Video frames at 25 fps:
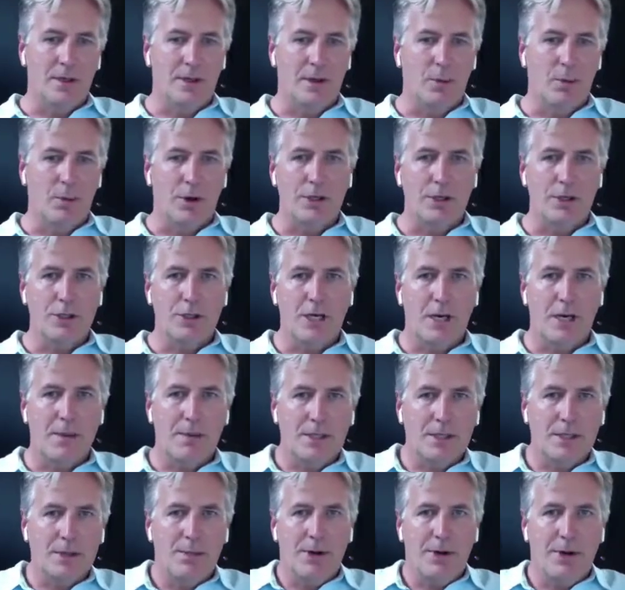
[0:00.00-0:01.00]
workshop
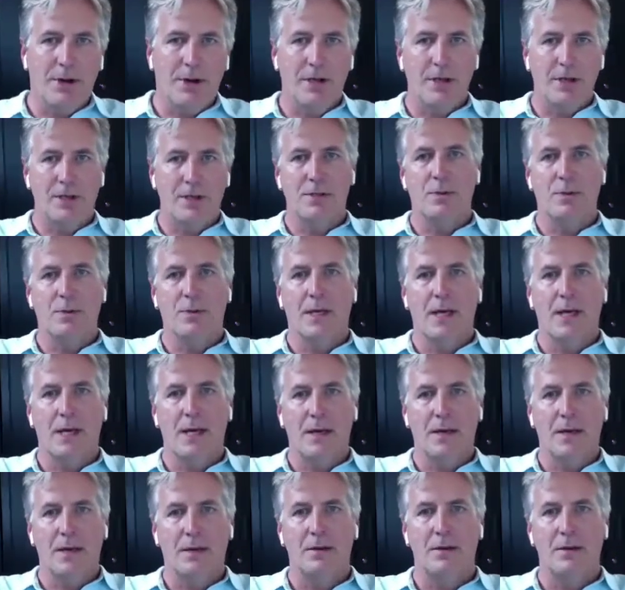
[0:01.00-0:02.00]
experience. We
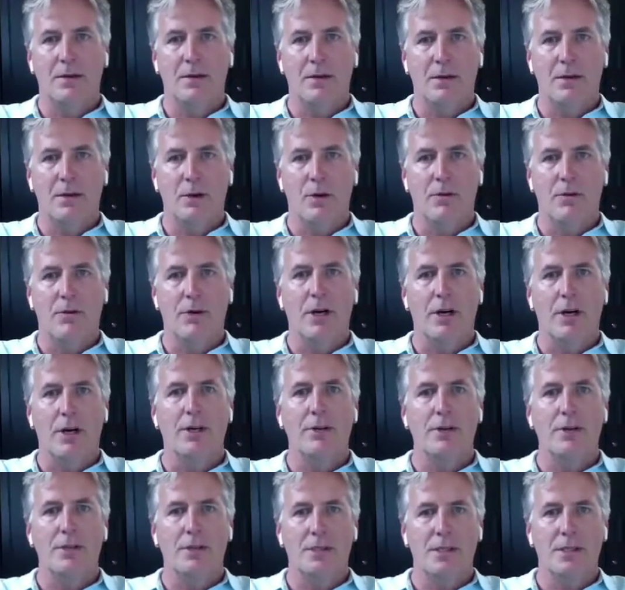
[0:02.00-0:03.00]
had over
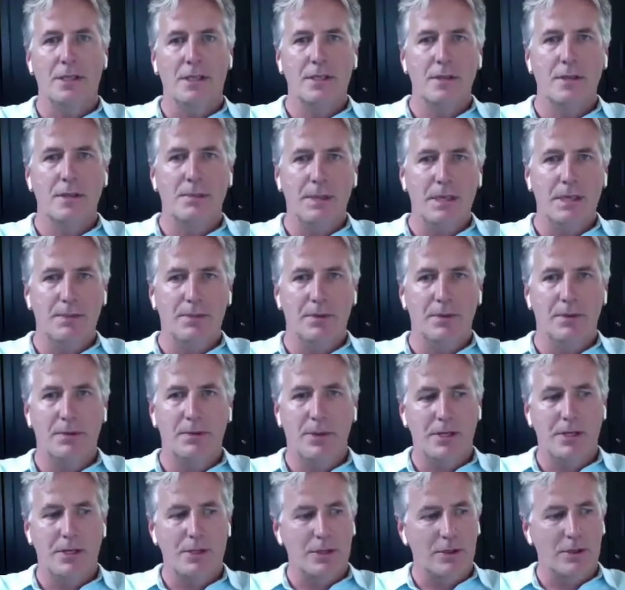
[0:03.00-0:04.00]
160 people
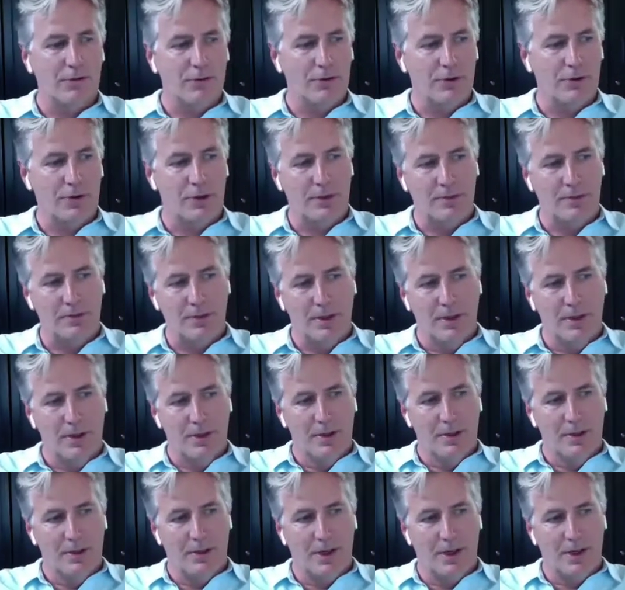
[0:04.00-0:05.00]
ranging from
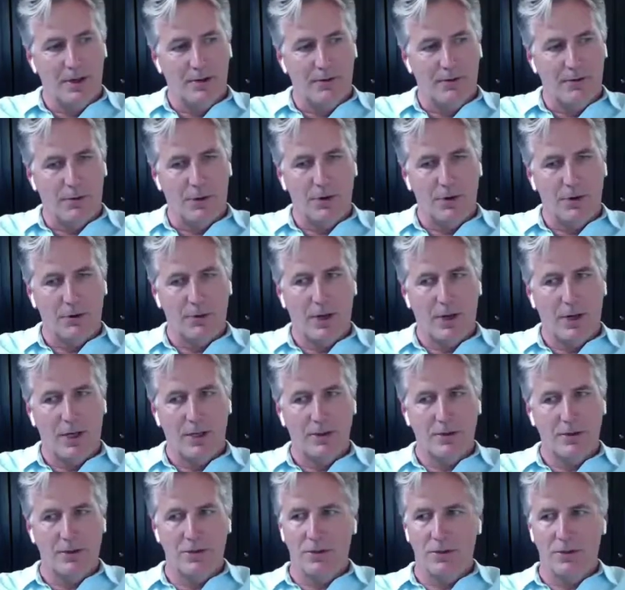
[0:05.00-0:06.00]
fourth
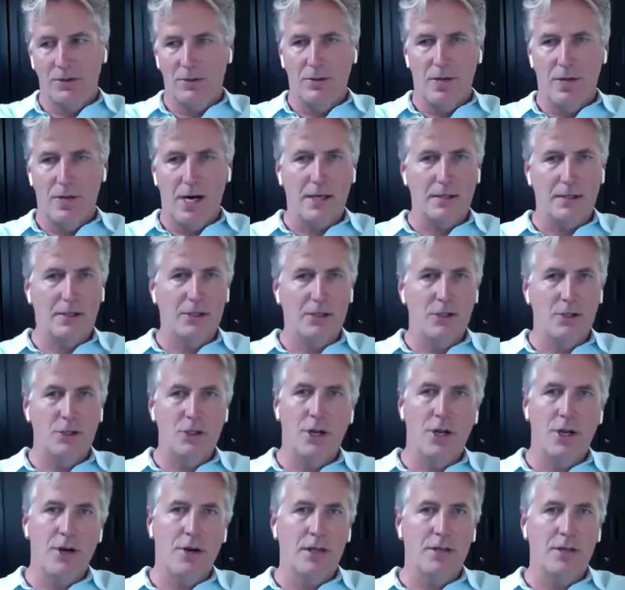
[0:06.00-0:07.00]
graders to
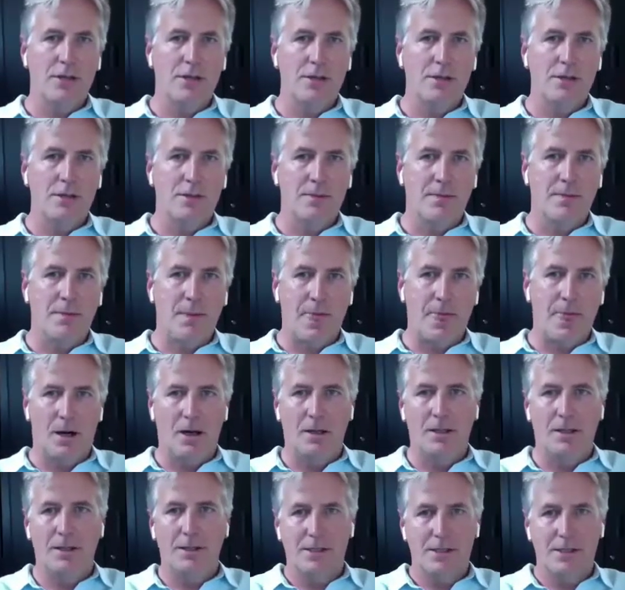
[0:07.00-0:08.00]
octogenarians,
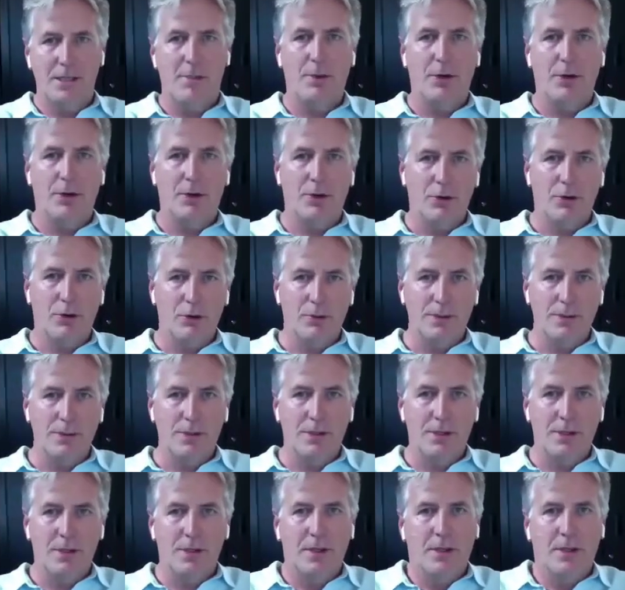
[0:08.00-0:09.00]
all in separate
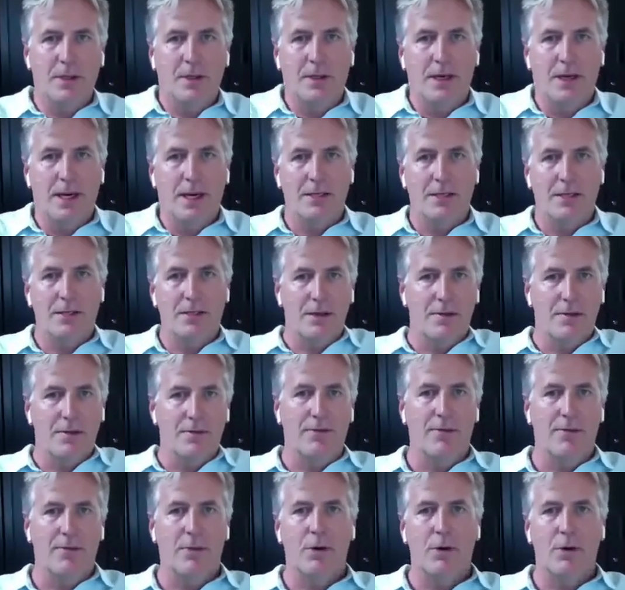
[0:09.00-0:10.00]
groups. I asked them
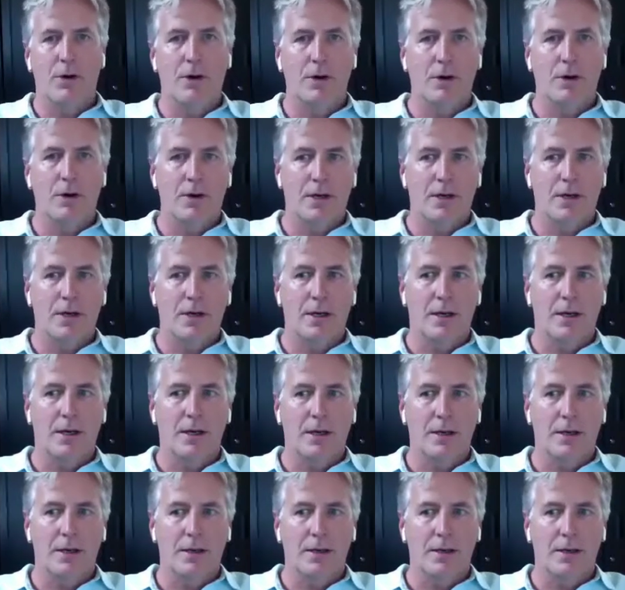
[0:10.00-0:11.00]

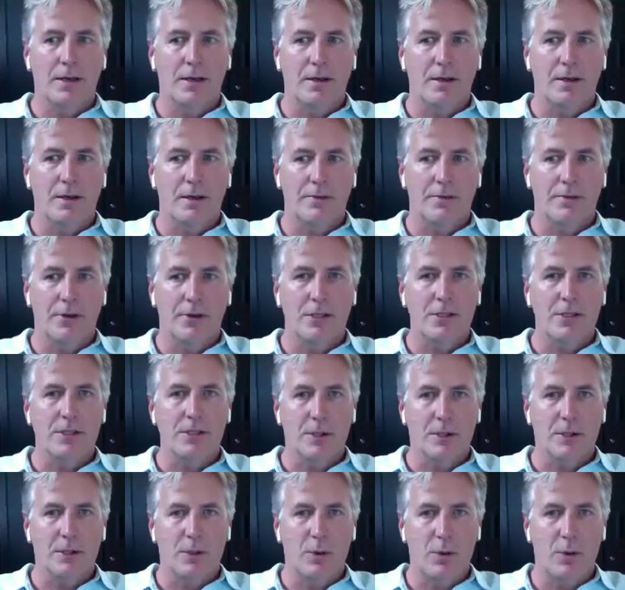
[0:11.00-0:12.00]
four very
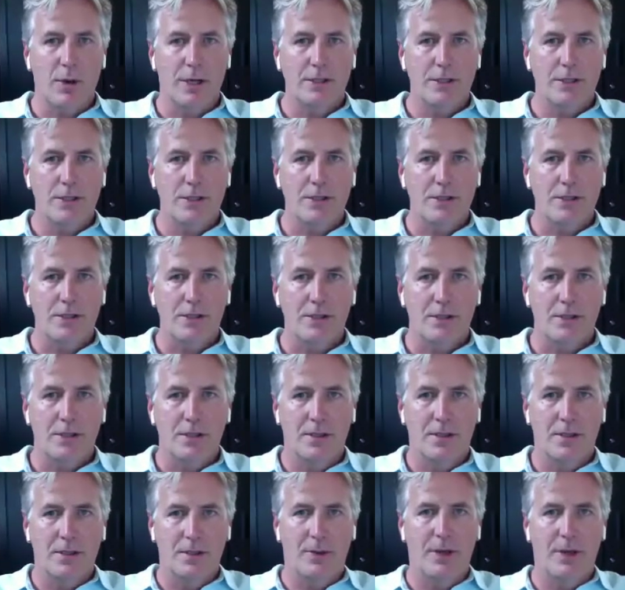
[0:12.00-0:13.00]
similar questions.
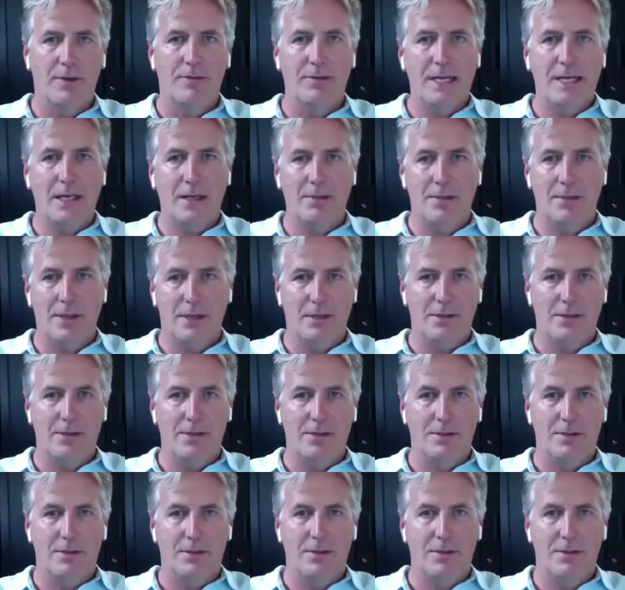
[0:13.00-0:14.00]
We have a
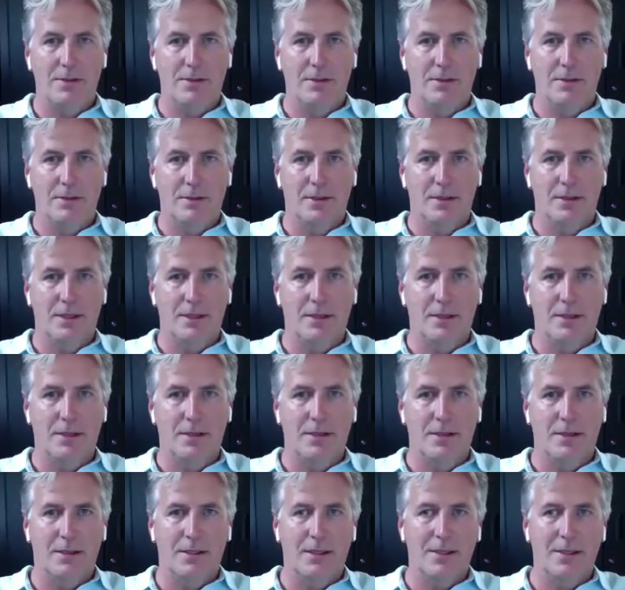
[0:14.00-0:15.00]
database,
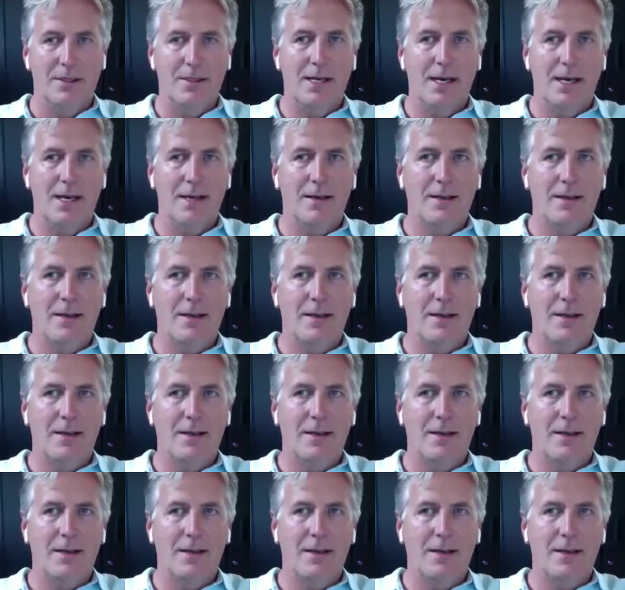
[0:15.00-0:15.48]
and it's not